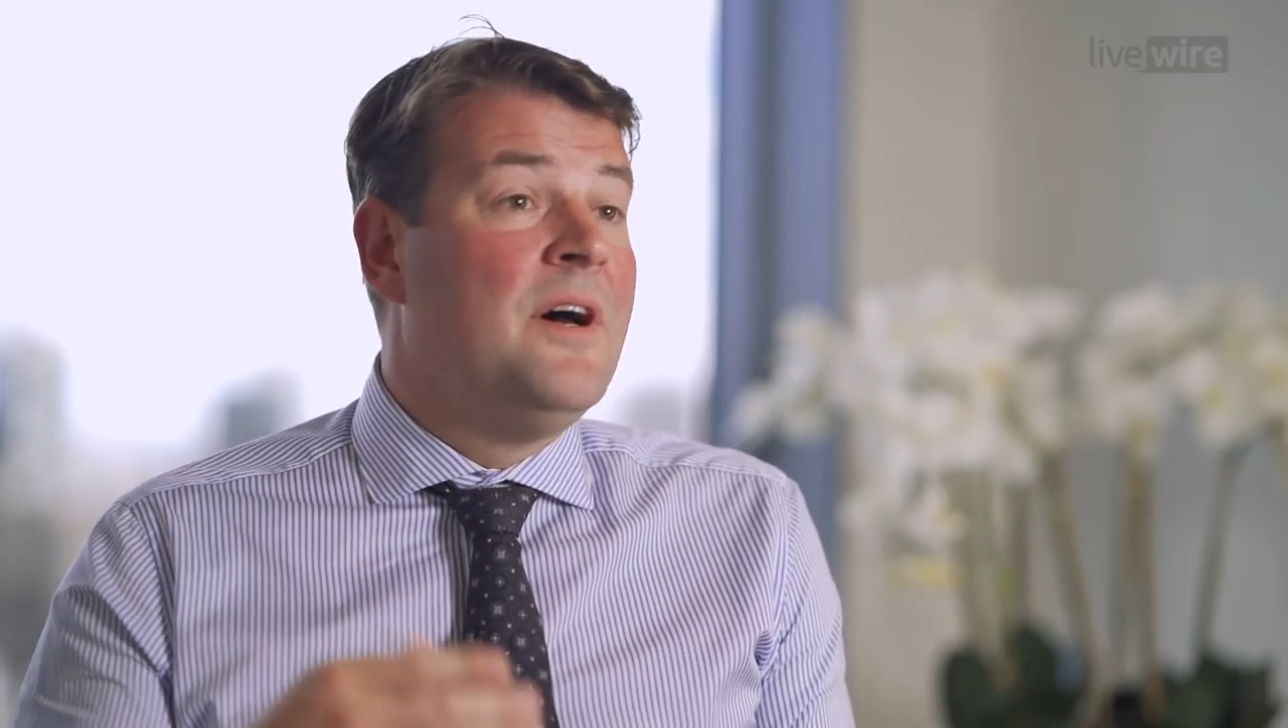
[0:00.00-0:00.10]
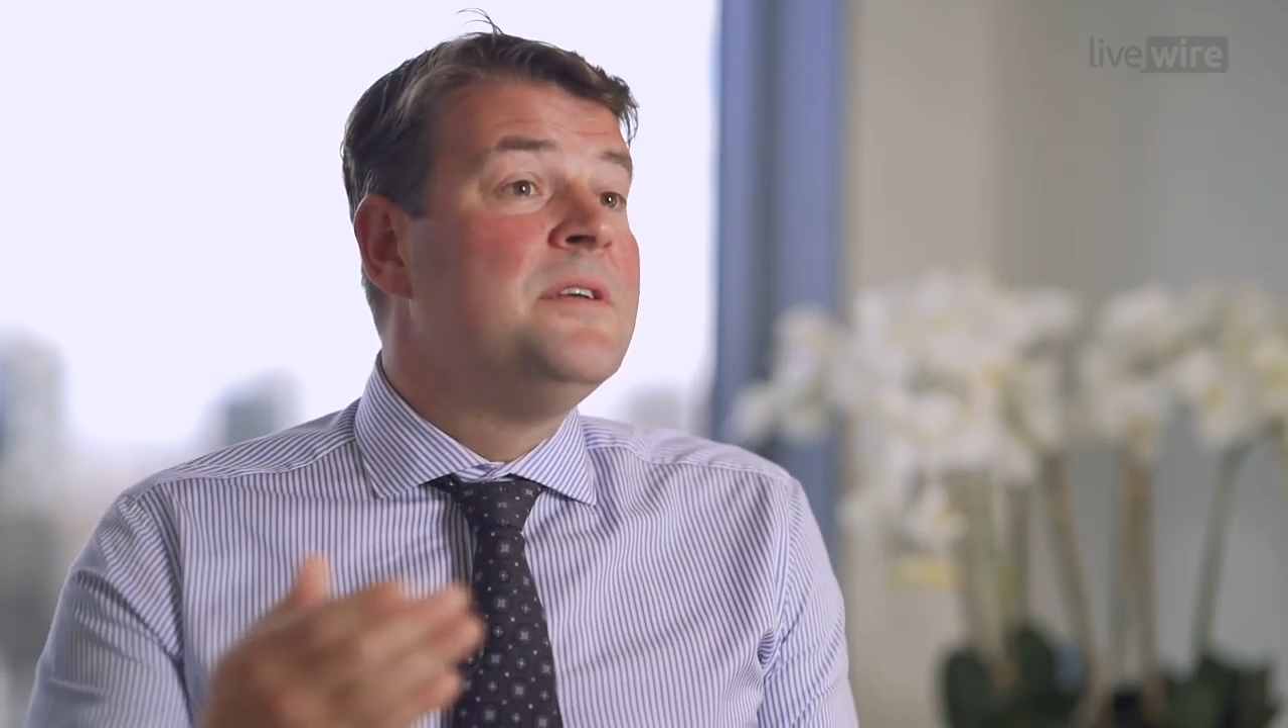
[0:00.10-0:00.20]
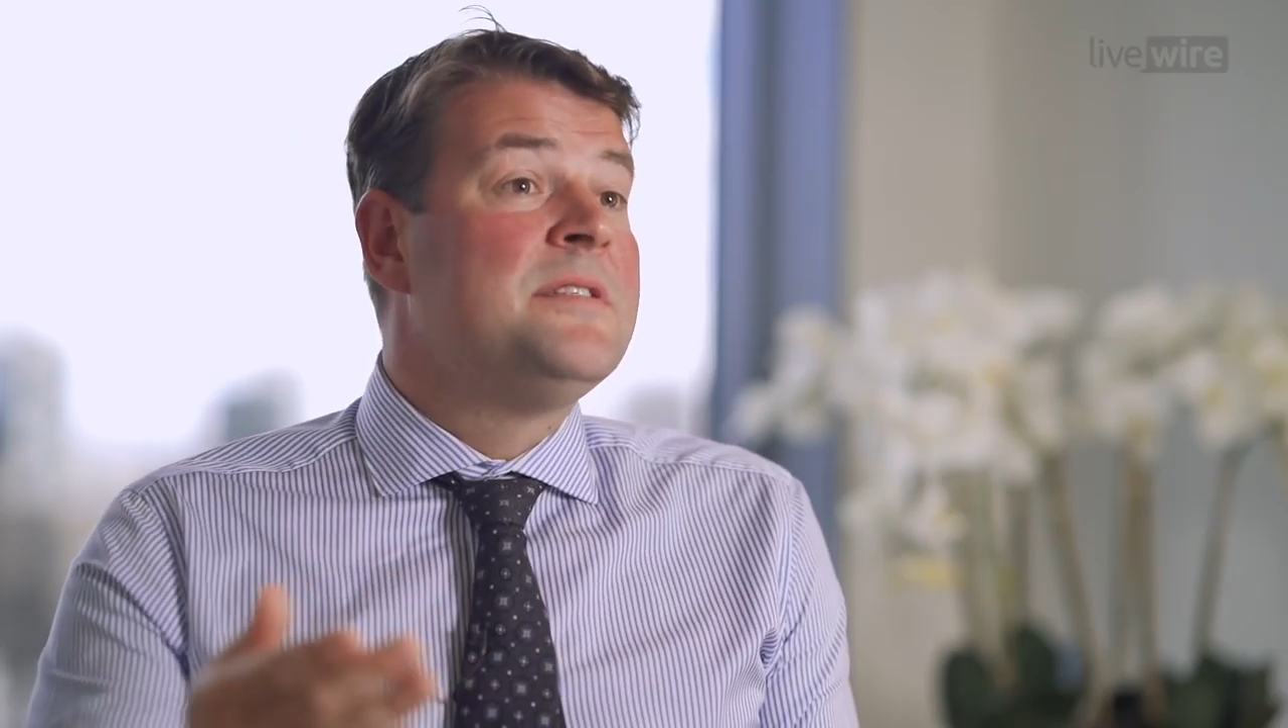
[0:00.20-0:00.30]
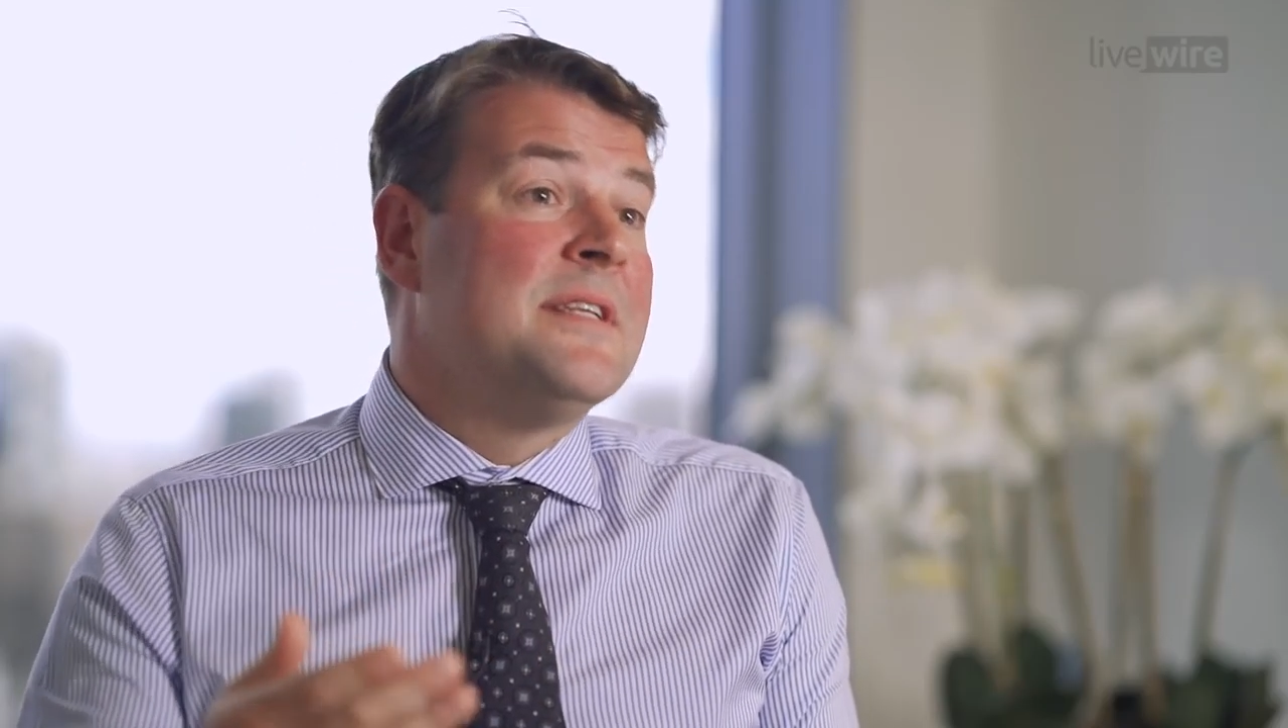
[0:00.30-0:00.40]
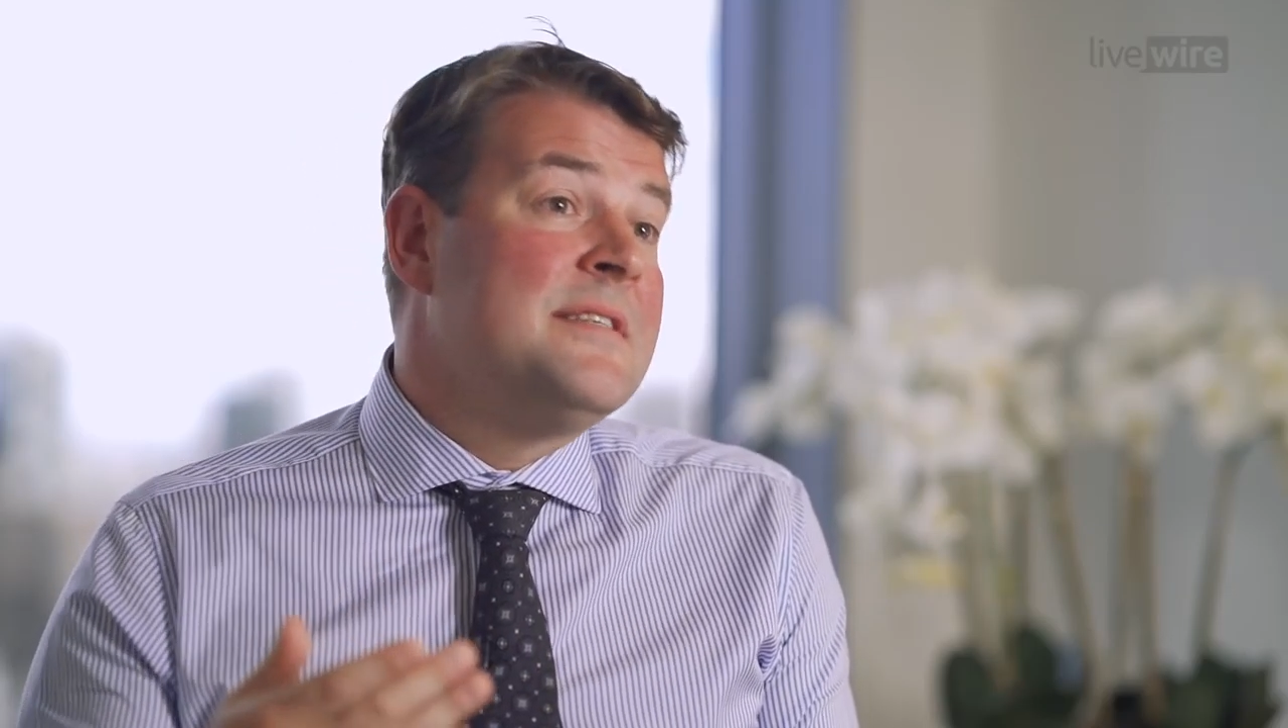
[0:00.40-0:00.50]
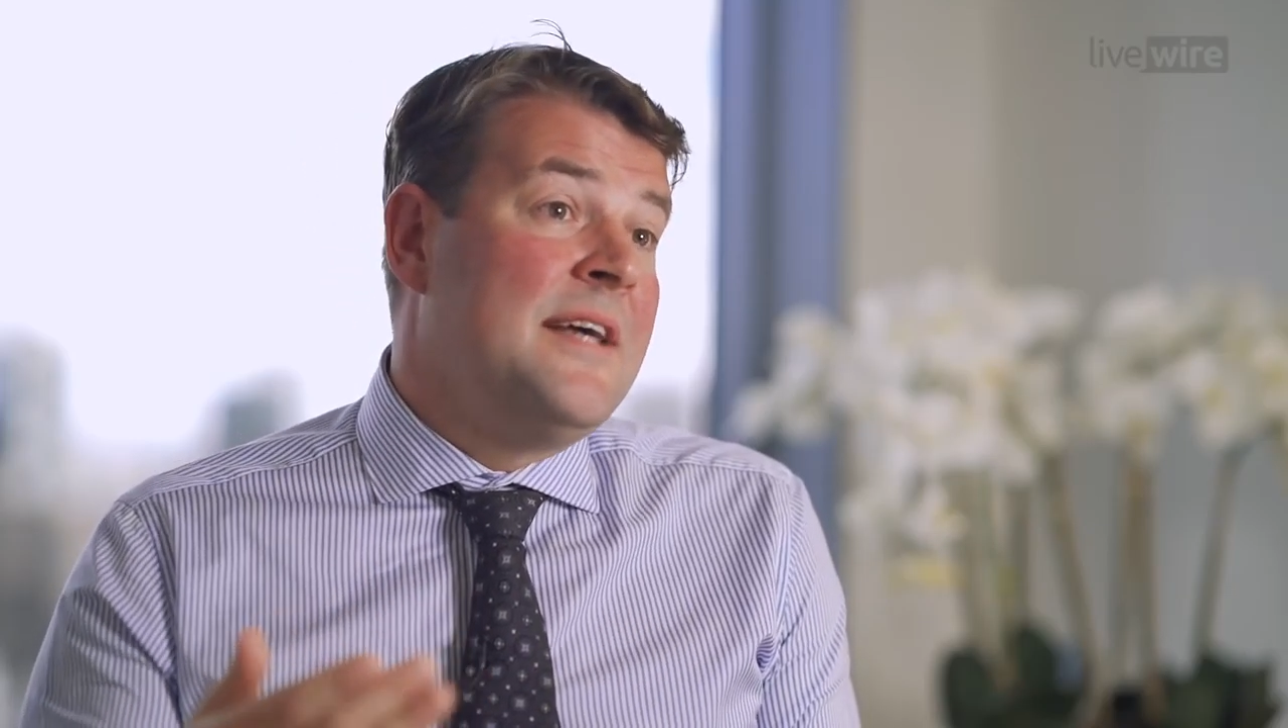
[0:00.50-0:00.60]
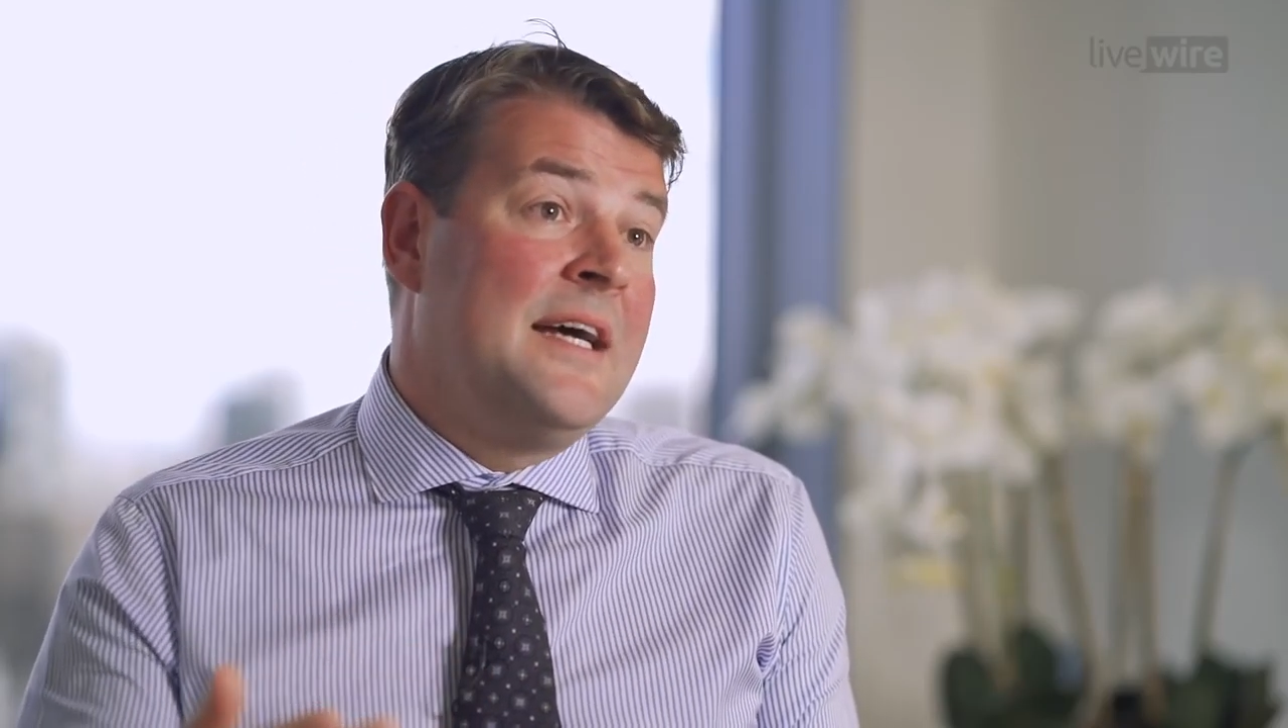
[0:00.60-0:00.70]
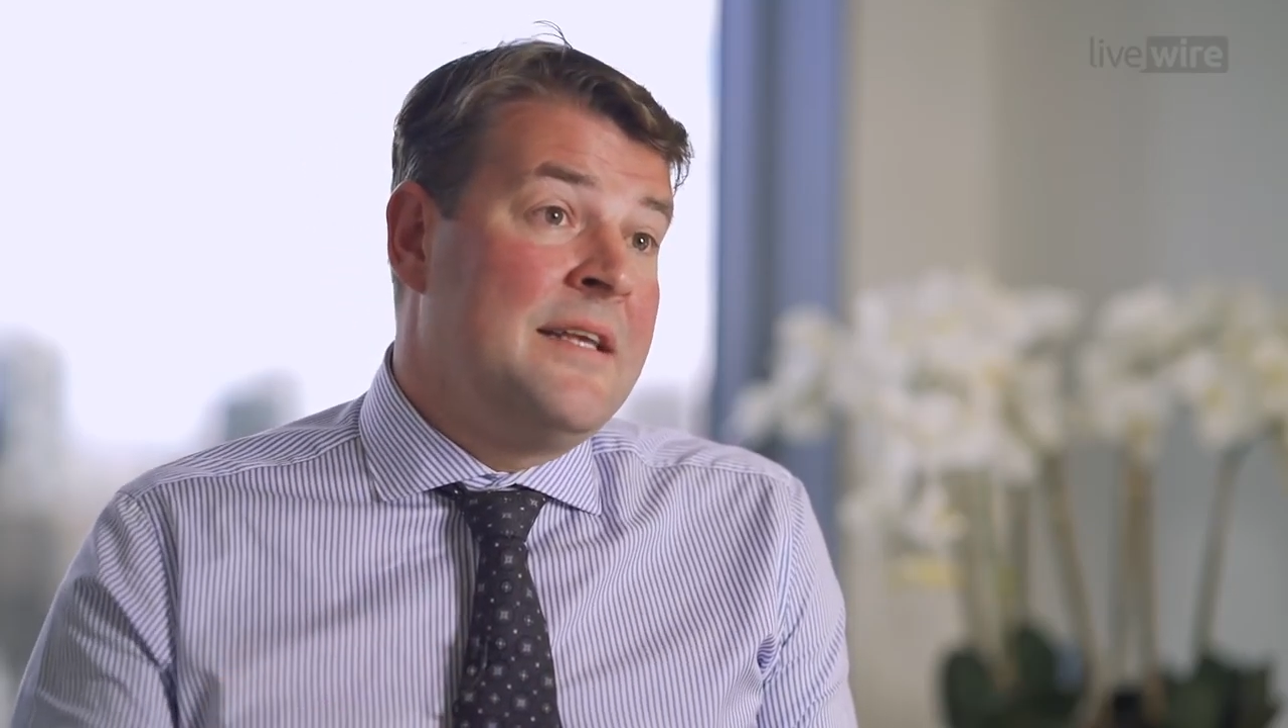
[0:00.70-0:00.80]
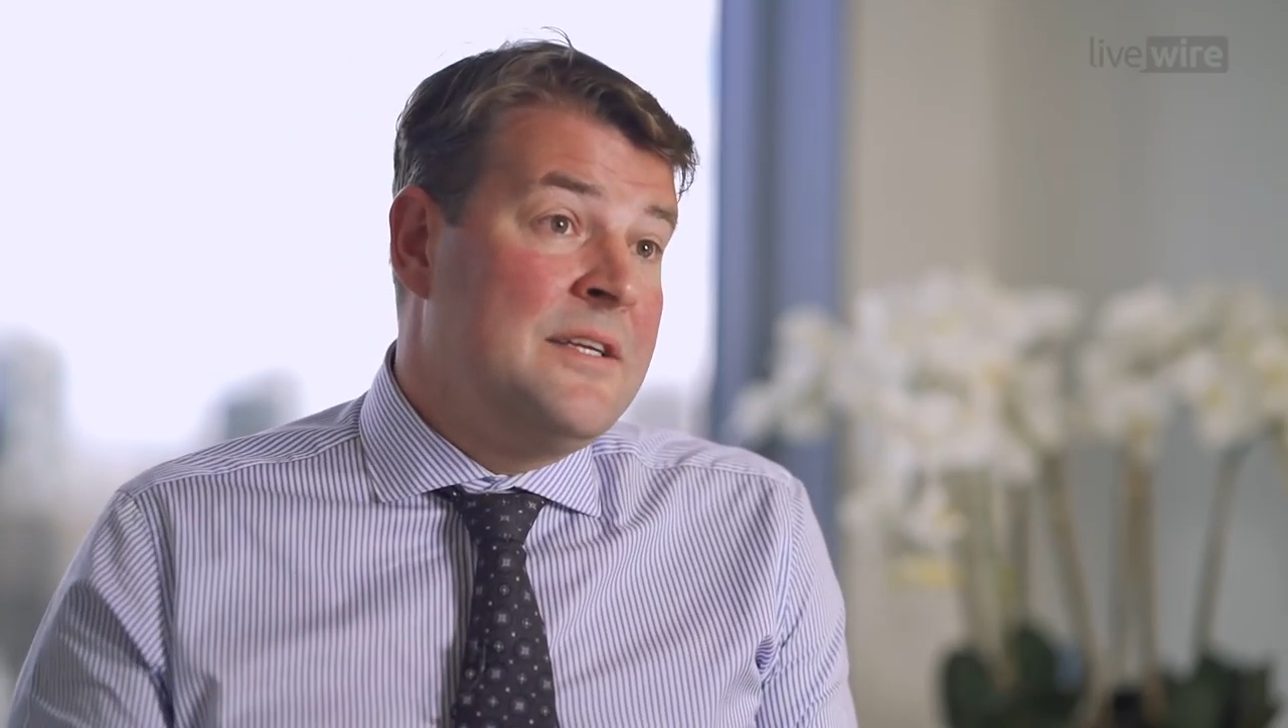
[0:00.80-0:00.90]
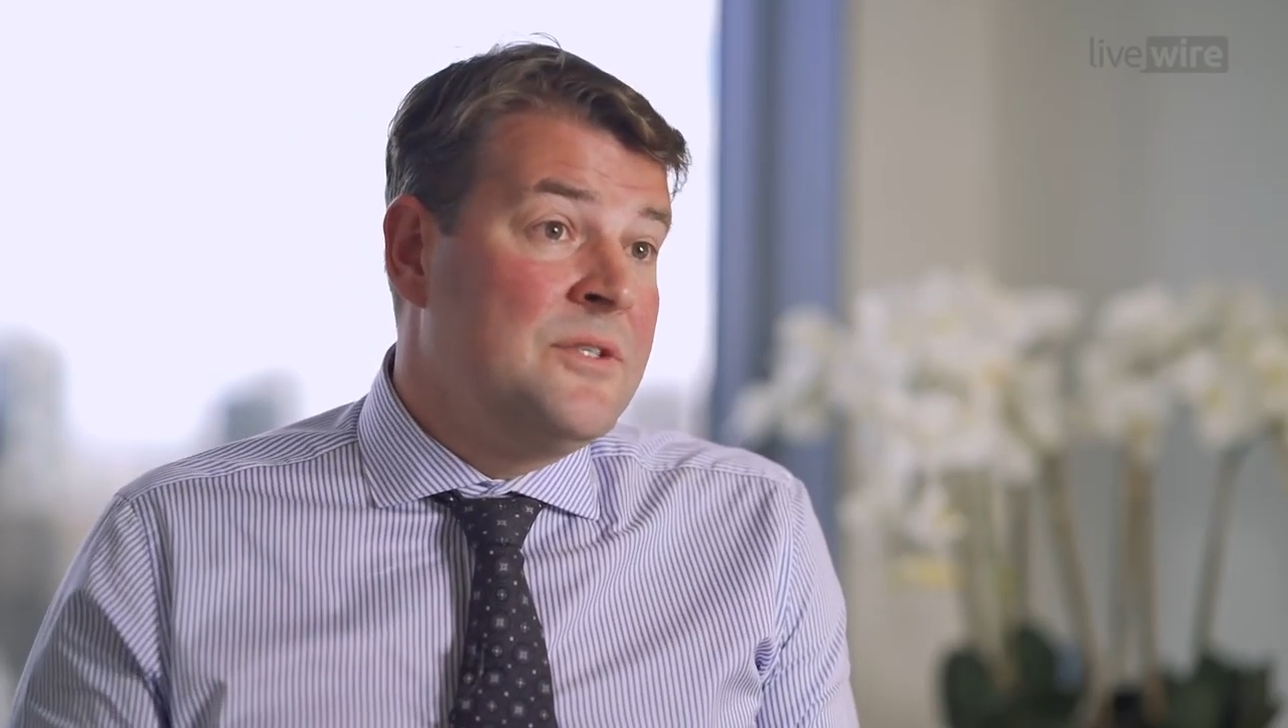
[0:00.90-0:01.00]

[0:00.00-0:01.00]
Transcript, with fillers: those that are sailing